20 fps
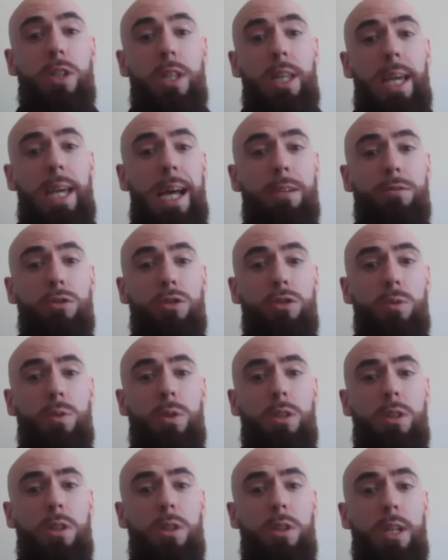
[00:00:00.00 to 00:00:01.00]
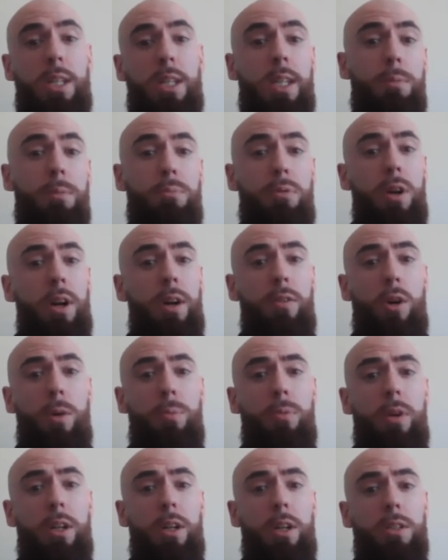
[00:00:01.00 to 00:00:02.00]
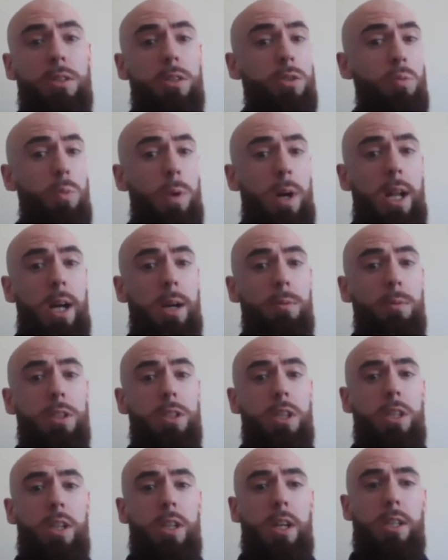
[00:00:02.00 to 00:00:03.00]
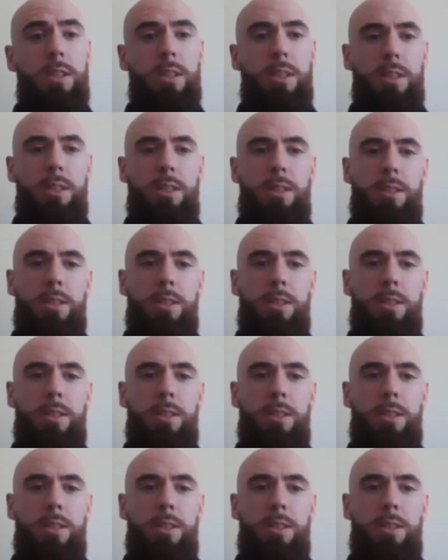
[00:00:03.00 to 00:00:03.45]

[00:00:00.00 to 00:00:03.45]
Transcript: to the council and to indeed private operators as well, I would suggest.